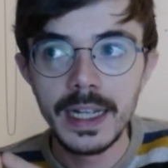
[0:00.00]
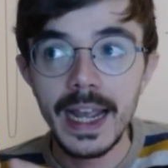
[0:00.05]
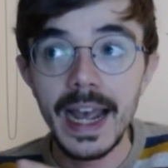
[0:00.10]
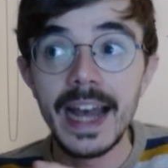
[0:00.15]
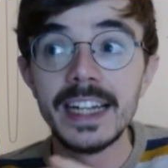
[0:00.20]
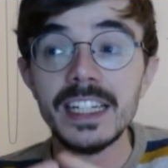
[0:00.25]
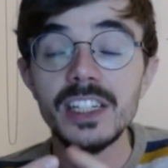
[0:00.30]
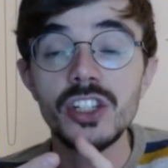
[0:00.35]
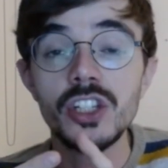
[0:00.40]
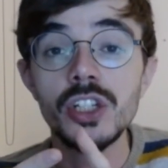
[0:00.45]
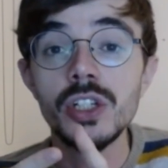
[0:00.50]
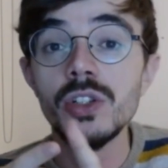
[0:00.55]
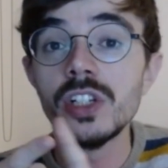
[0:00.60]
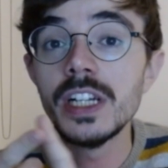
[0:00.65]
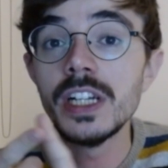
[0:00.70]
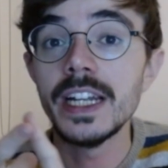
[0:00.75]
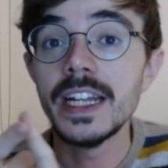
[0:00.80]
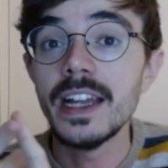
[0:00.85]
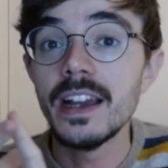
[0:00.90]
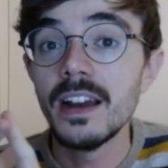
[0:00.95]
and it's
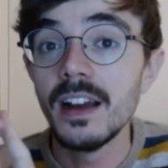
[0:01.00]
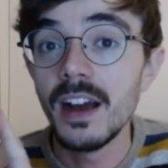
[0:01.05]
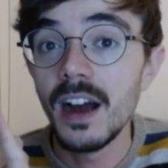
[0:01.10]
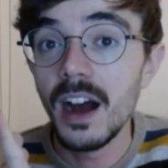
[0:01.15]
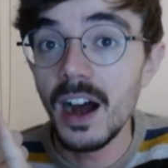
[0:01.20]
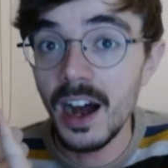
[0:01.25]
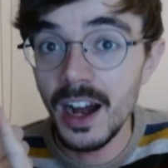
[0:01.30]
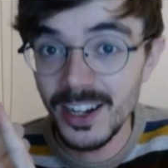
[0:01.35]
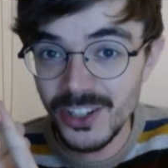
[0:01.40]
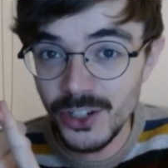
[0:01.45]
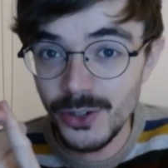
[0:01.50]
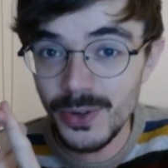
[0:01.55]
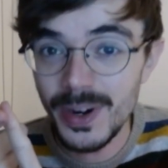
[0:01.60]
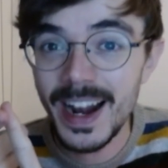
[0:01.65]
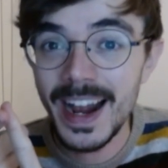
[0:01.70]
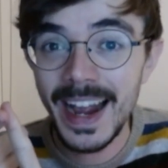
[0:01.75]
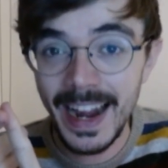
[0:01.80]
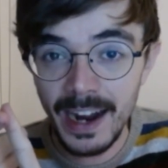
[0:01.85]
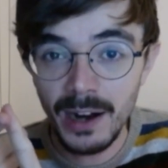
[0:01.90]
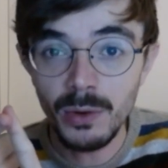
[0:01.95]
usually under a
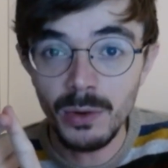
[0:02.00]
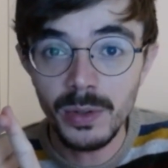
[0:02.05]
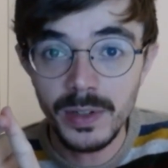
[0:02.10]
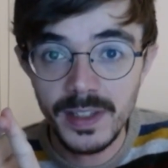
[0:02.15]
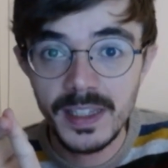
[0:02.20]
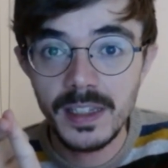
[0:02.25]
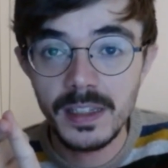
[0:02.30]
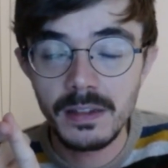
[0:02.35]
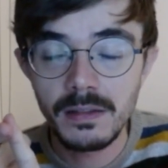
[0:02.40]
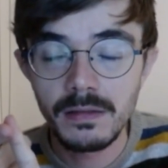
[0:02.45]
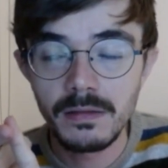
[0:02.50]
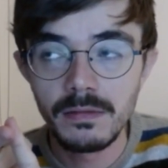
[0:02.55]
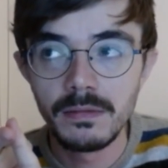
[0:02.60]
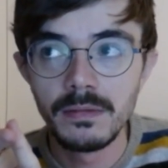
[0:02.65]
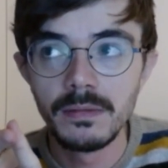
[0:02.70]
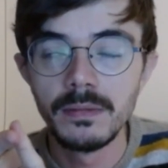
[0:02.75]
house.